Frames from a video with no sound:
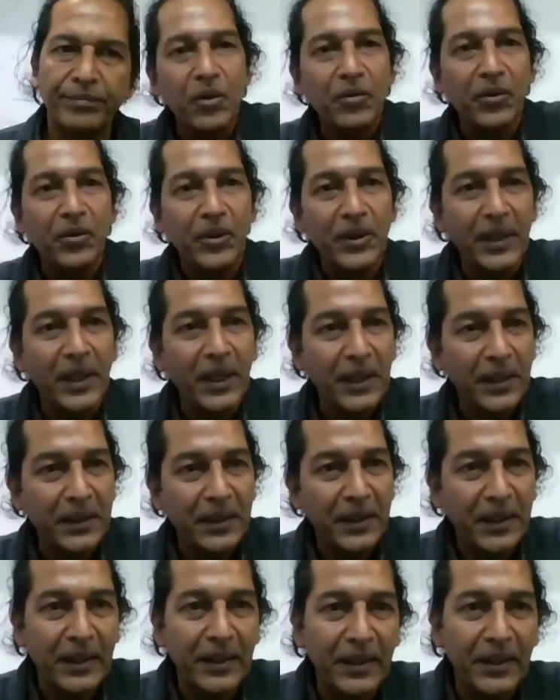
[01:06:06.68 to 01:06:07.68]
for the other,
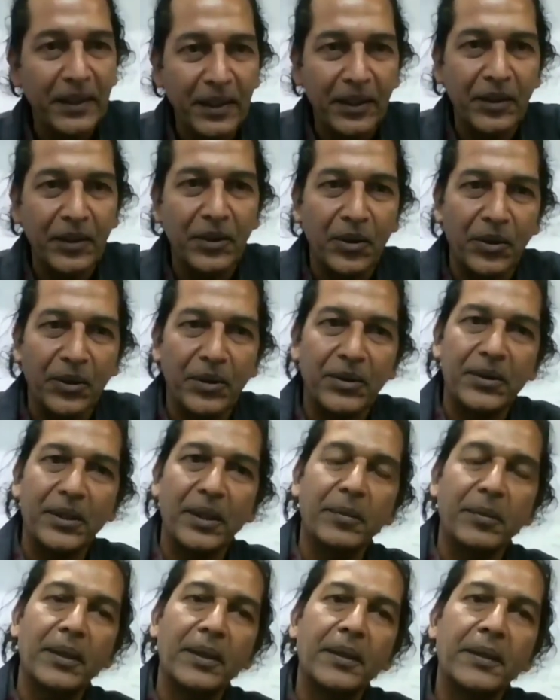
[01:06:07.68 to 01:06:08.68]
and then you're in
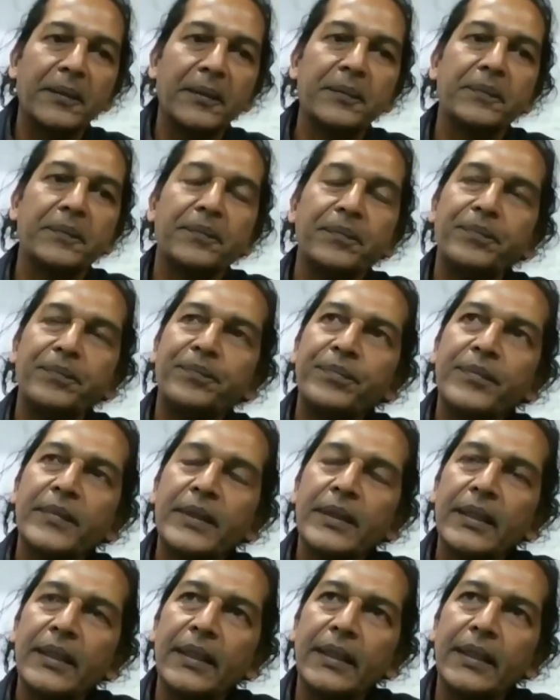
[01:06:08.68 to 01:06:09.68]
trouble.
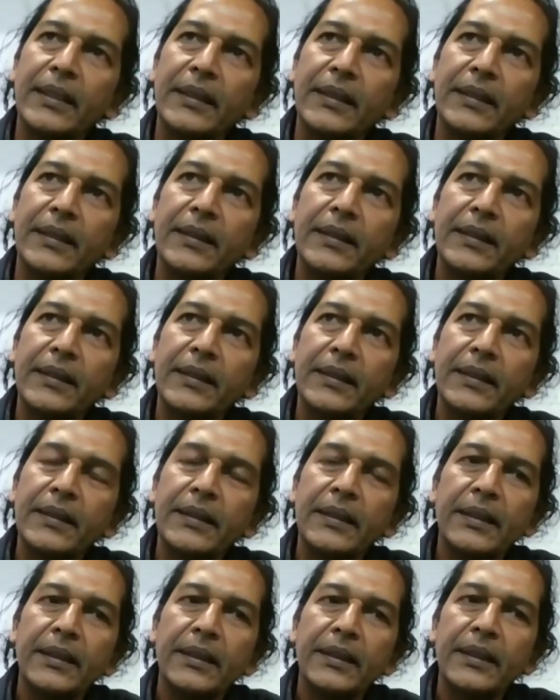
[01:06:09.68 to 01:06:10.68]
And
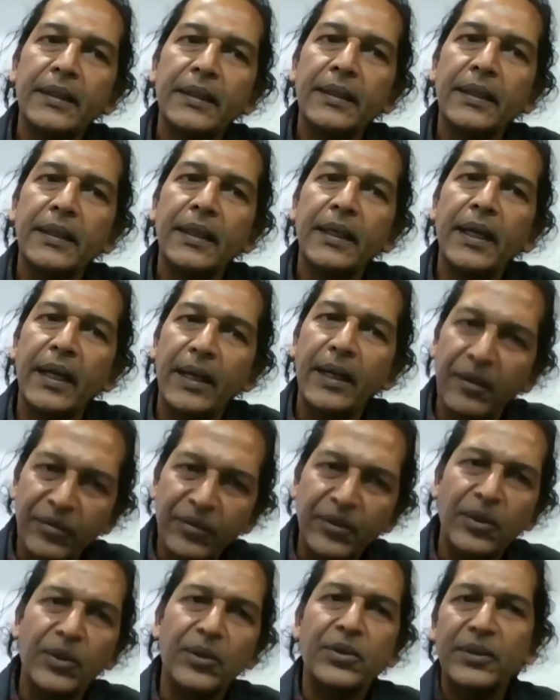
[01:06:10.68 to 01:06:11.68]
of
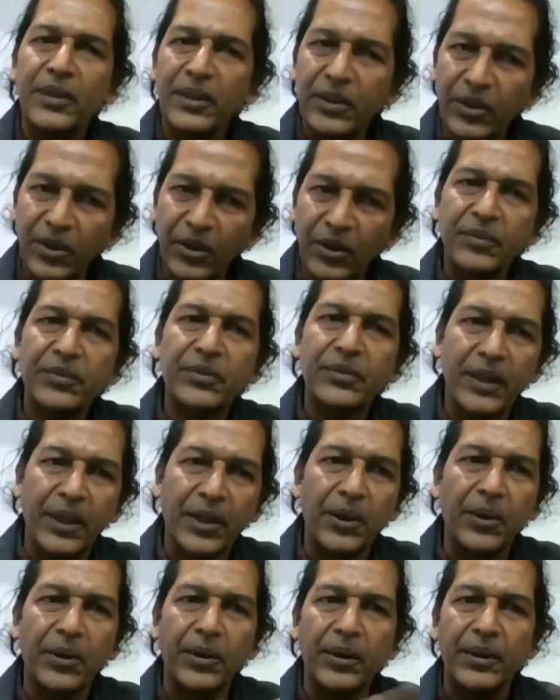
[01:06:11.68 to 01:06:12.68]
course, there's a lot of
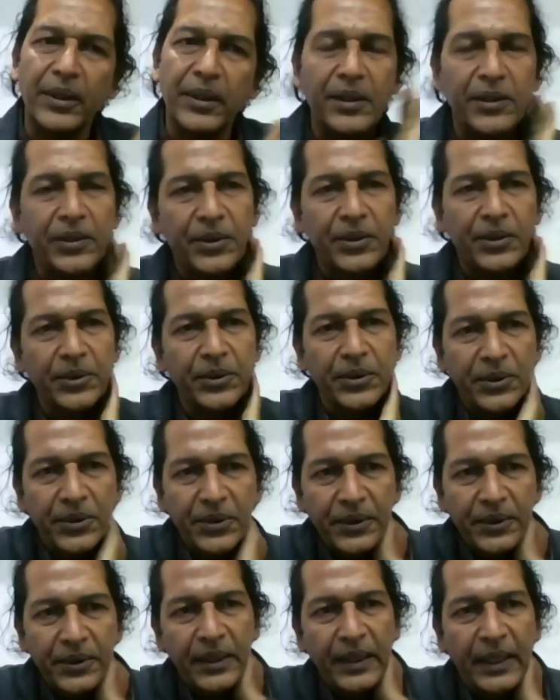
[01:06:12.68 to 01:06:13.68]
security issues,
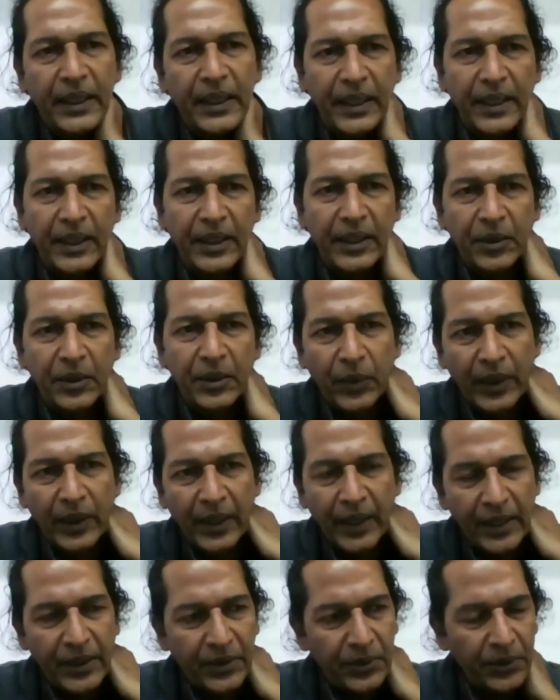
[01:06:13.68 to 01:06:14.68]
and one
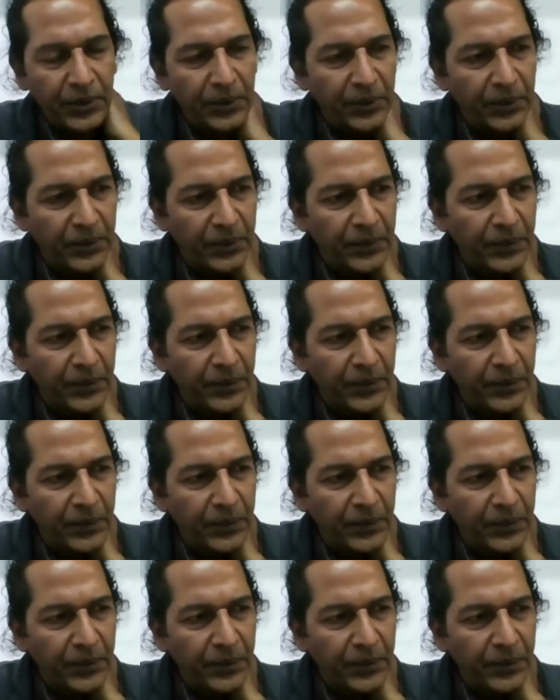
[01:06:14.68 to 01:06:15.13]
had to